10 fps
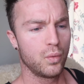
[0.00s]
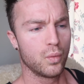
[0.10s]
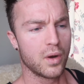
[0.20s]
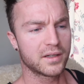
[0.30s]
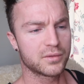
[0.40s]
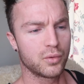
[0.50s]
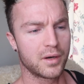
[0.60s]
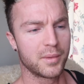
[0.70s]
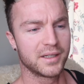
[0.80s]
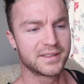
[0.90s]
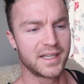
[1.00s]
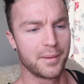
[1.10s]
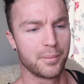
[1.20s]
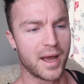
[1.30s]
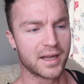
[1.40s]
what am I
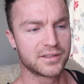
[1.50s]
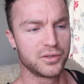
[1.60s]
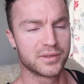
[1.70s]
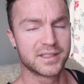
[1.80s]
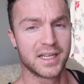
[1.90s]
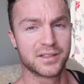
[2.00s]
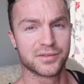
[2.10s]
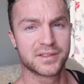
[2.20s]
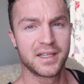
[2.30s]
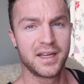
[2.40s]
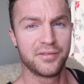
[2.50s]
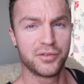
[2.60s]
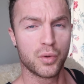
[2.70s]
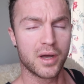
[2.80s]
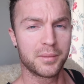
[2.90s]
saying? Back to incentives. If
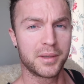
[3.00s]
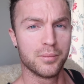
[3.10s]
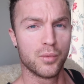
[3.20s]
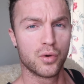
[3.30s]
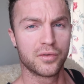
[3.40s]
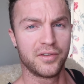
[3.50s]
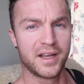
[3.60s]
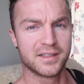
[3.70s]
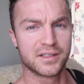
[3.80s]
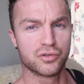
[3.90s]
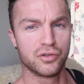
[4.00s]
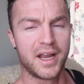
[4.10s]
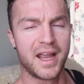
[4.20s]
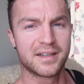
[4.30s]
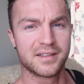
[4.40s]
you want to be motivated,
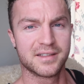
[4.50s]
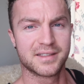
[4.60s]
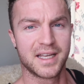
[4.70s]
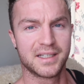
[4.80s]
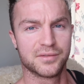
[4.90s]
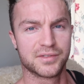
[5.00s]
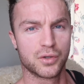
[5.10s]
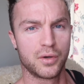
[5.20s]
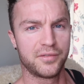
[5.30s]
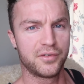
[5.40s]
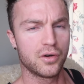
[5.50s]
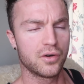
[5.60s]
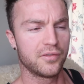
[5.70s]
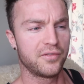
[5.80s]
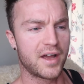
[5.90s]
create an incentive. So if
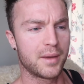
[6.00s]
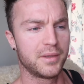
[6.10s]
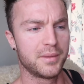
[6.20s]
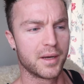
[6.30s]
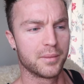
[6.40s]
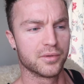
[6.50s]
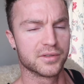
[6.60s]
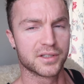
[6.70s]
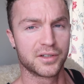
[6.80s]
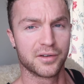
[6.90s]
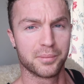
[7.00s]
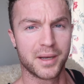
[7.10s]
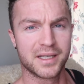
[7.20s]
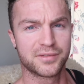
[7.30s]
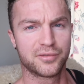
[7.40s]
your family members or your
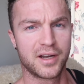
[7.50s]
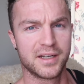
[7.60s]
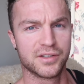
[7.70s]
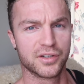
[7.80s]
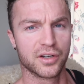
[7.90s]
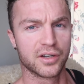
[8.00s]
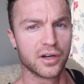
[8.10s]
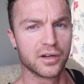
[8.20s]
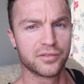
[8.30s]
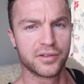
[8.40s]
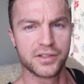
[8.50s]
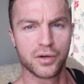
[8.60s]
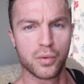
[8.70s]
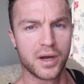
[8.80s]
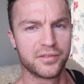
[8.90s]
best friend or your girlfriend,
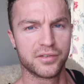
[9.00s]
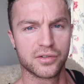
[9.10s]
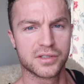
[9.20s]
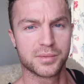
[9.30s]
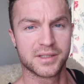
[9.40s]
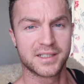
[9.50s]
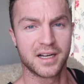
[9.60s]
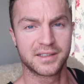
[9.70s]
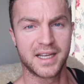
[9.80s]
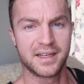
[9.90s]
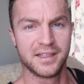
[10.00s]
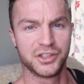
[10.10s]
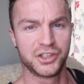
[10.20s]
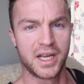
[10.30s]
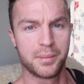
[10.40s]
your wife, your husband starts getting in
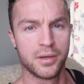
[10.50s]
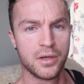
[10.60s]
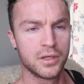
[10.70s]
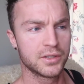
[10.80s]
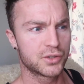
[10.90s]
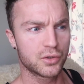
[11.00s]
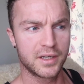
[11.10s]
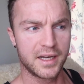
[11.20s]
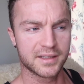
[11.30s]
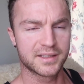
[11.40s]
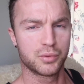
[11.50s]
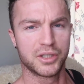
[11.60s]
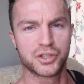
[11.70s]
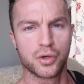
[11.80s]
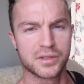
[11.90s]
shape, suddenly a
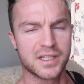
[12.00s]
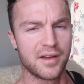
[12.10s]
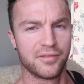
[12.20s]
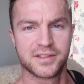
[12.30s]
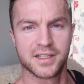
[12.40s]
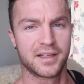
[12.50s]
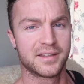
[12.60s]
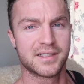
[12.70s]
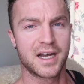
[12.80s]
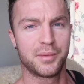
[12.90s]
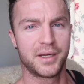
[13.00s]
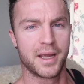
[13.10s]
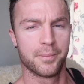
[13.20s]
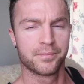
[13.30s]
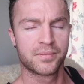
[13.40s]
switch goes off. It's like the derby
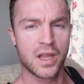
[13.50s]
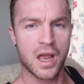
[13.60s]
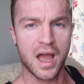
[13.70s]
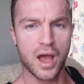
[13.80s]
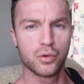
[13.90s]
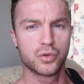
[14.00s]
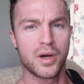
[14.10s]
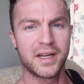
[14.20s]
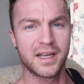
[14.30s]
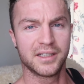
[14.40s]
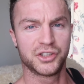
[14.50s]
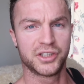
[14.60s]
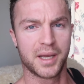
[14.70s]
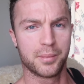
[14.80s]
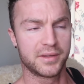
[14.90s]
game. How do I get in
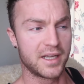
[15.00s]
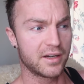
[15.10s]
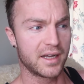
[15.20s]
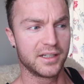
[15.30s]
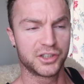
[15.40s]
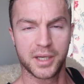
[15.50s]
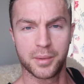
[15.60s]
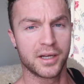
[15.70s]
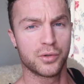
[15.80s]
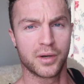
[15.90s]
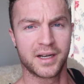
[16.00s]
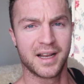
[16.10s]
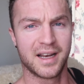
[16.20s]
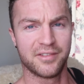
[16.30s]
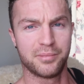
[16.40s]
shape? They're getting in shape. I don't want to
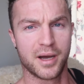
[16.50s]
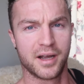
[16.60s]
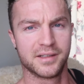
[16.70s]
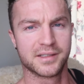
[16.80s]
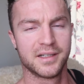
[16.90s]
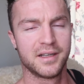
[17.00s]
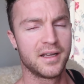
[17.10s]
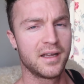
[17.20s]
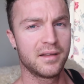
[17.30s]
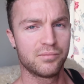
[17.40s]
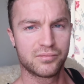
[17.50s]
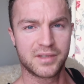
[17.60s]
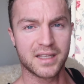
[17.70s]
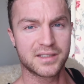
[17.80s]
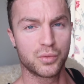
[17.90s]
get left behind.
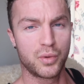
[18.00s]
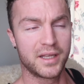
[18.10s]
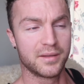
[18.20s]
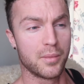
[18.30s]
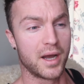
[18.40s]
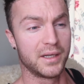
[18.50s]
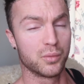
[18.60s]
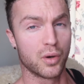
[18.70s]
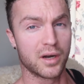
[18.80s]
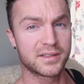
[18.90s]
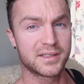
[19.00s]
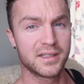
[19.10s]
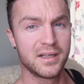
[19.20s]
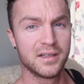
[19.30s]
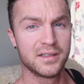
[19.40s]
That's the way the mind works.
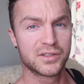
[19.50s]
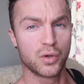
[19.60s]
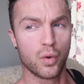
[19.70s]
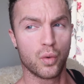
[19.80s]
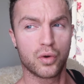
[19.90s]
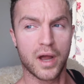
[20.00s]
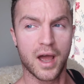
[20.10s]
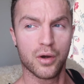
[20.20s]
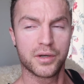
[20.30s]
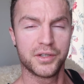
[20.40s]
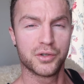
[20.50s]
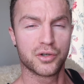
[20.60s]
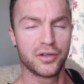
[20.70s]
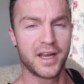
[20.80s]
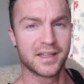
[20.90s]
So how can you
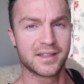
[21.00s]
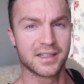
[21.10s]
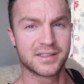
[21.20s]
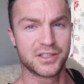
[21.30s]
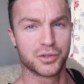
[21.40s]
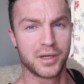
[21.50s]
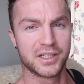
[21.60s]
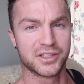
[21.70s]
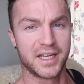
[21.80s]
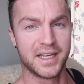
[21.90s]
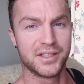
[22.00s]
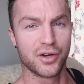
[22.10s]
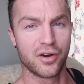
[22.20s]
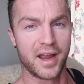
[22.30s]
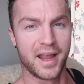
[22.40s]
create that situation in
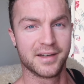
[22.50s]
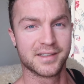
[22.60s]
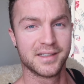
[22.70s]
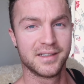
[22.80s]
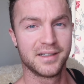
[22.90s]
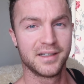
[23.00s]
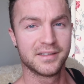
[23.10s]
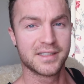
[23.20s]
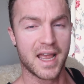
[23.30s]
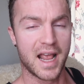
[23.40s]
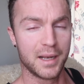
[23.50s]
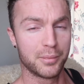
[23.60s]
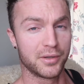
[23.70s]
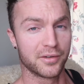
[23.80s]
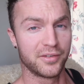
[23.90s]
your head to
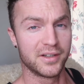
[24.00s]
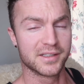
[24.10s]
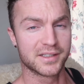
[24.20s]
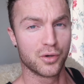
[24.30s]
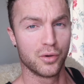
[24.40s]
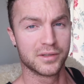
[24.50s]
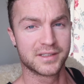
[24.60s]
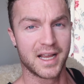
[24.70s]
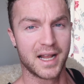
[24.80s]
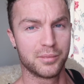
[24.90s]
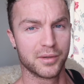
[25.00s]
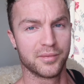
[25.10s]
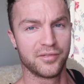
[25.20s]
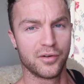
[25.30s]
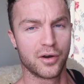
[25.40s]
help your fitness goals, to help your
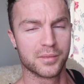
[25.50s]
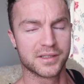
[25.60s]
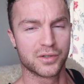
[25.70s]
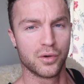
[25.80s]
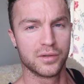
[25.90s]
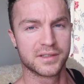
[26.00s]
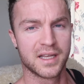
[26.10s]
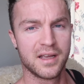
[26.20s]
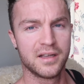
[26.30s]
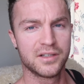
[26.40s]
performance goals?